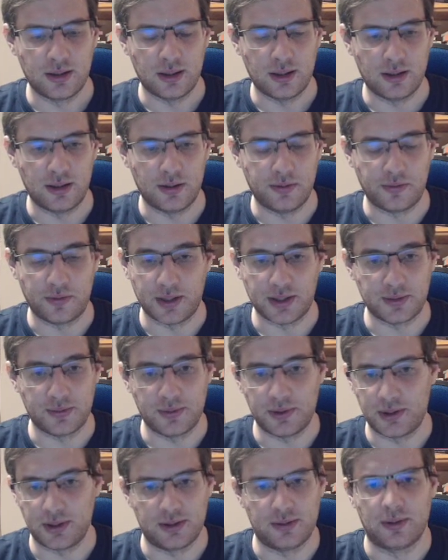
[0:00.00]
defense,
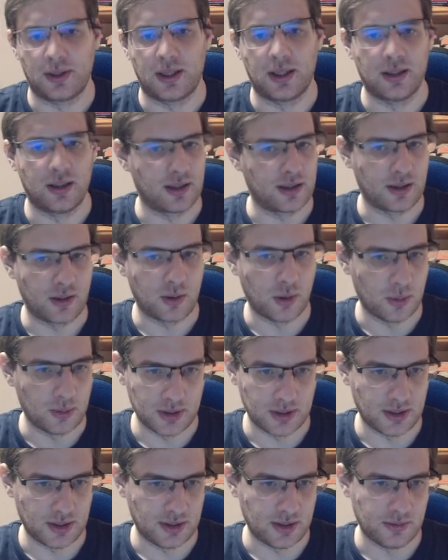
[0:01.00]
which is again like
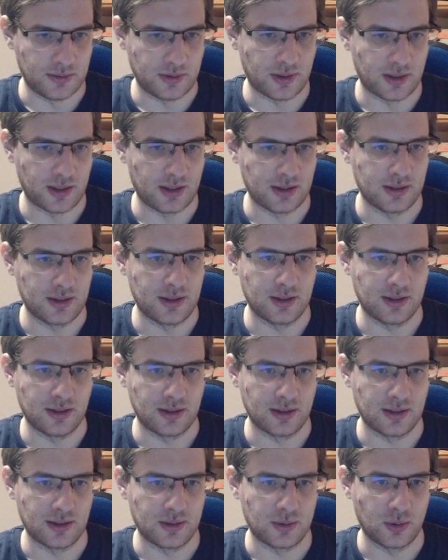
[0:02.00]
completely different
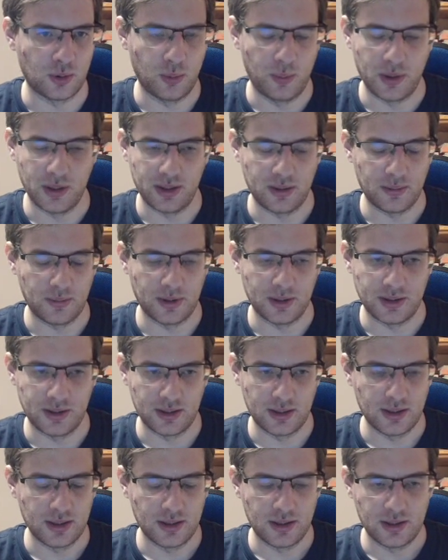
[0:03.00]
opening, but
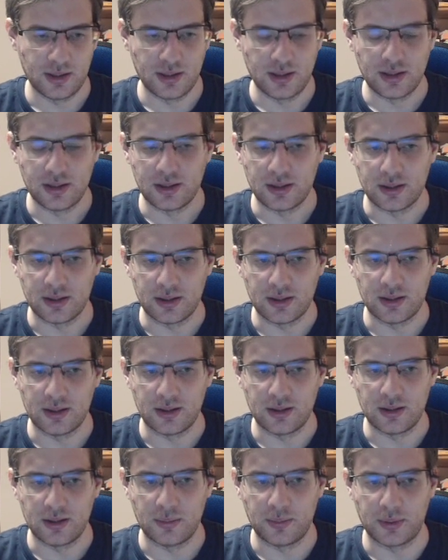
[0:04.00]

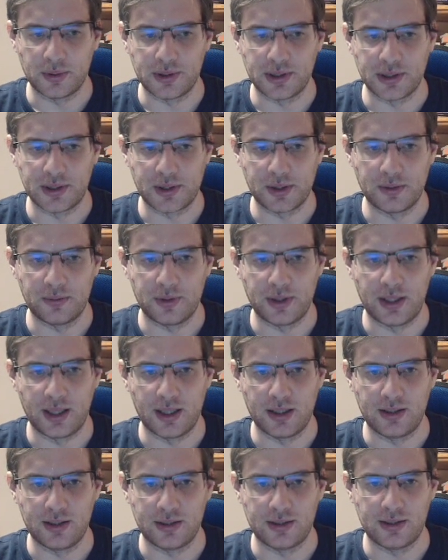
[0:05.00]
the position we
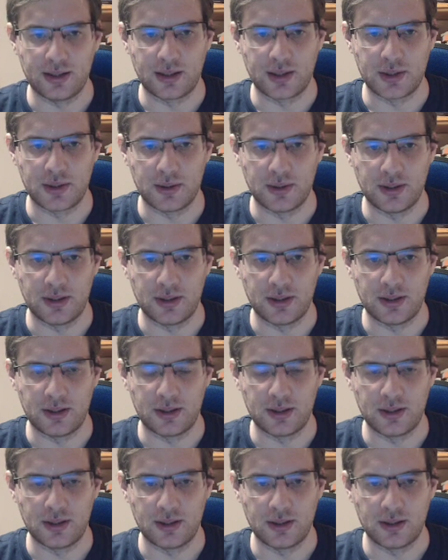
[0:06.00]
get is actually,
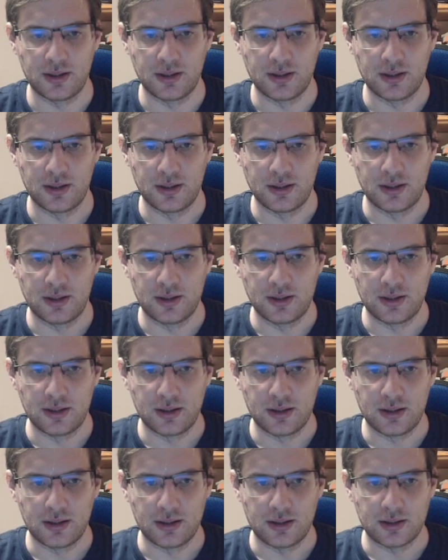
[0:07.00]

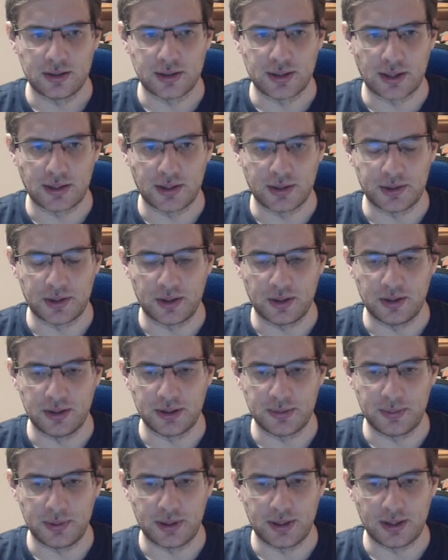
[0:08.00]
strategically
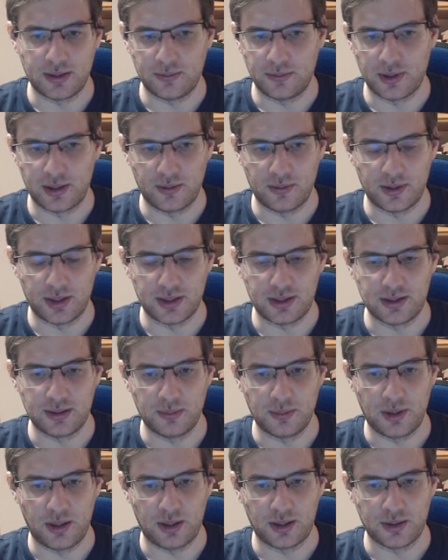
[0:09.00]
speaking, very, very
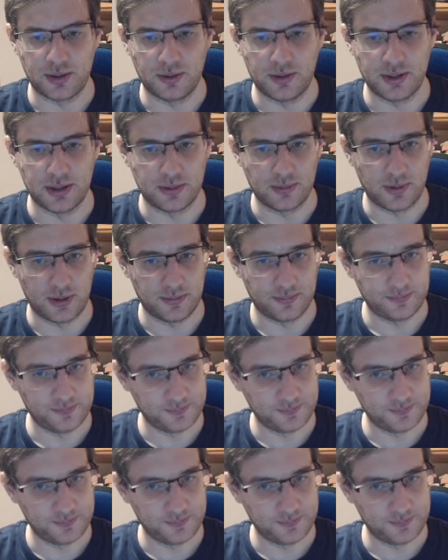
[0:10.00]
similar to this one.